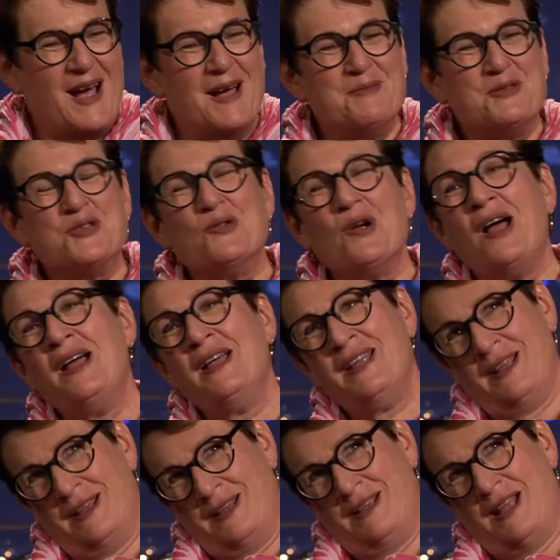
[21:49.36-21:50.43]
I'm
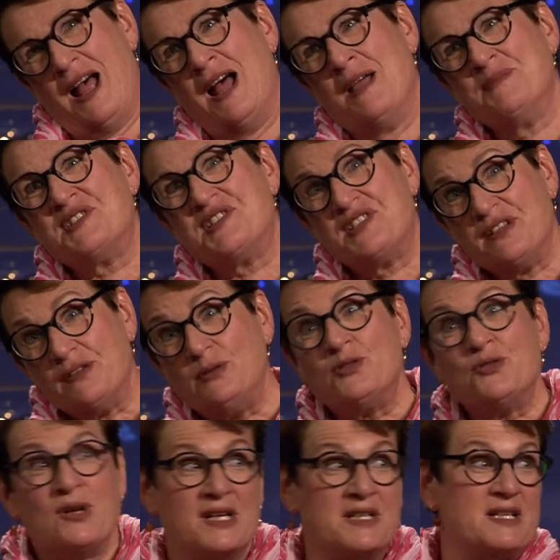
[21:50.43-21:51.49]
trying. I'm still
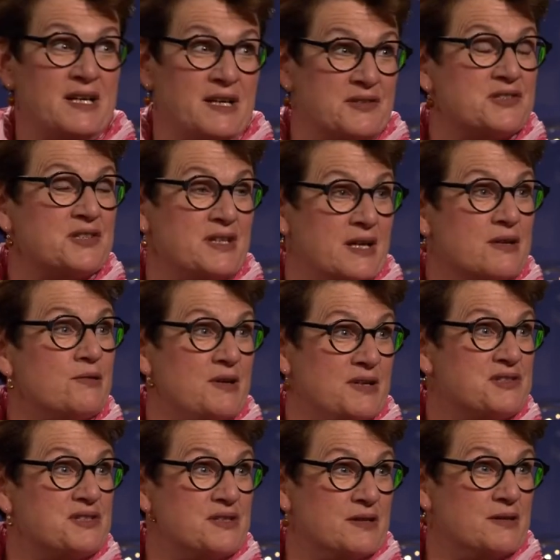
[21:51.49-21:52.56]
trying to answer that
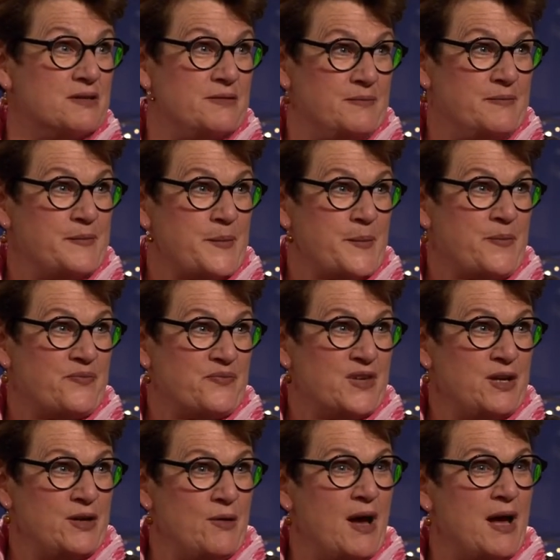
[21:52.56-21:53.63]
question.
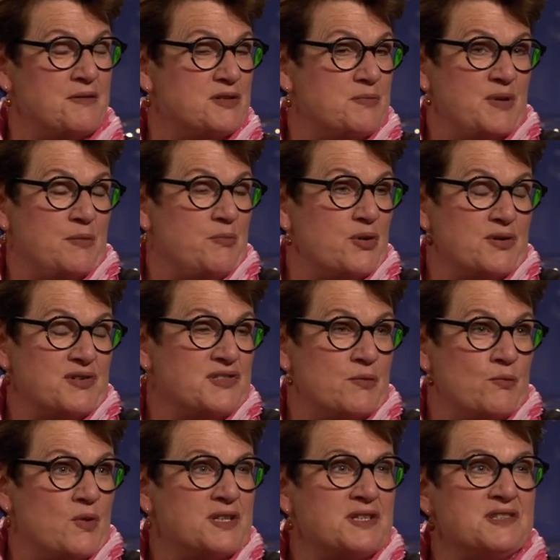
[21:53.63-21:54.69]
You know, how to be a
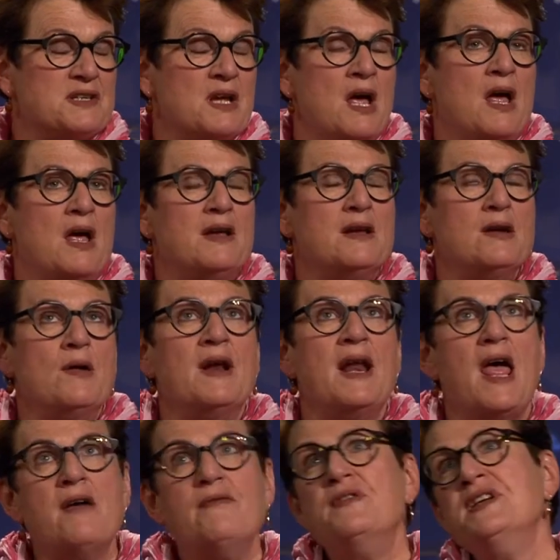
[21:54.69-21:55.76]
person. What does... You know, and
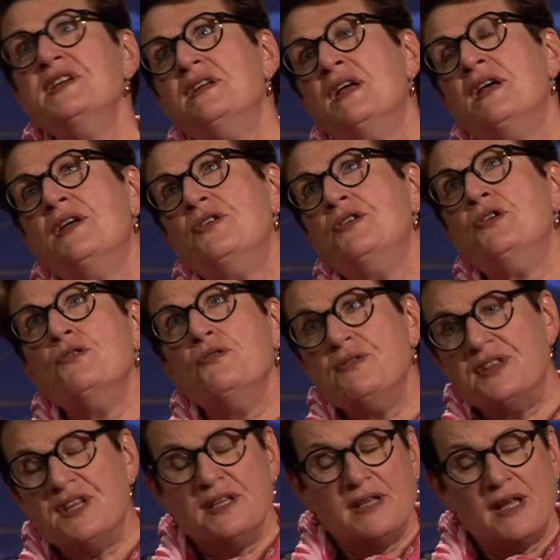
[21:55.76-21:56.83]
every new
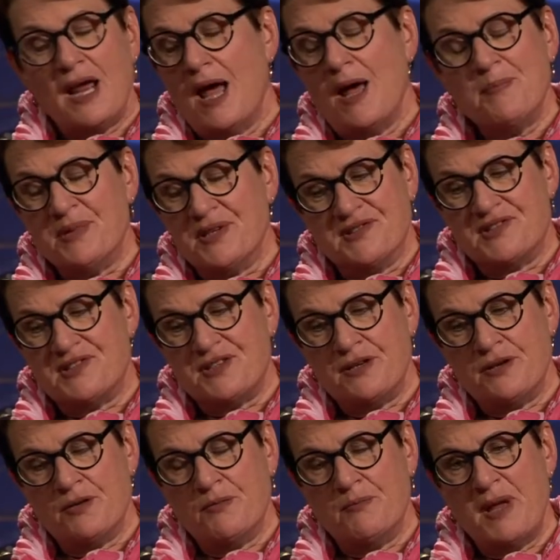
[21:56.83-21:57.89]
thing that happens to
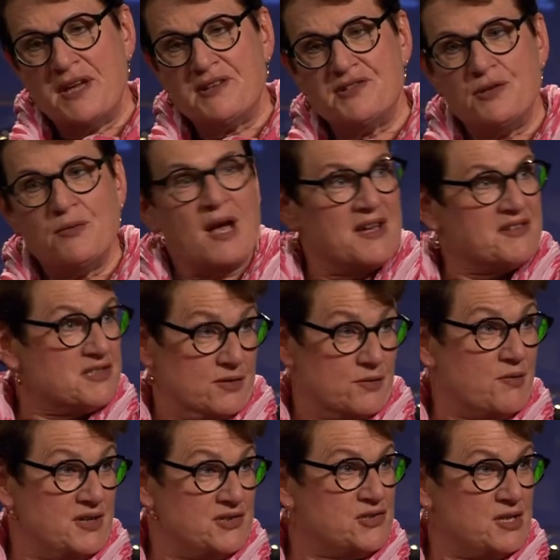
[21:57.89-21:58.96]
you makes you ask the
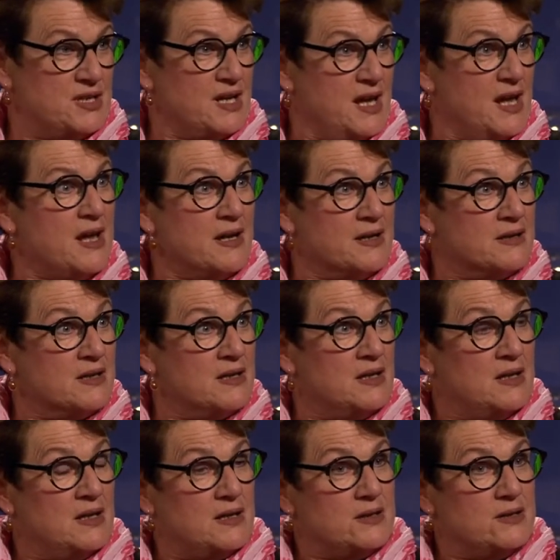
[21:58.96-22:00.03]
question again.
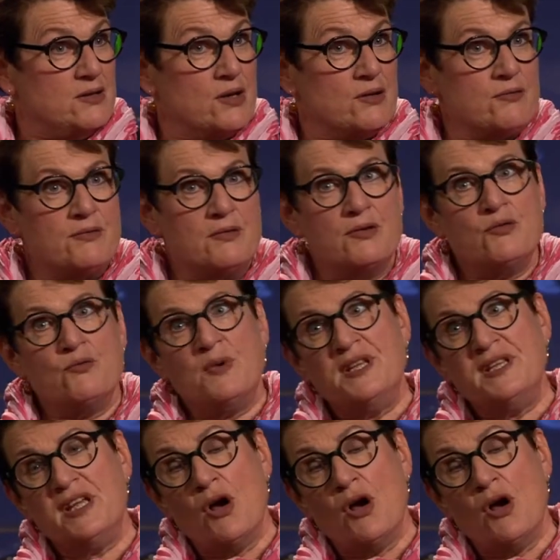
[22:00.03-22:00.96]
You know, you win the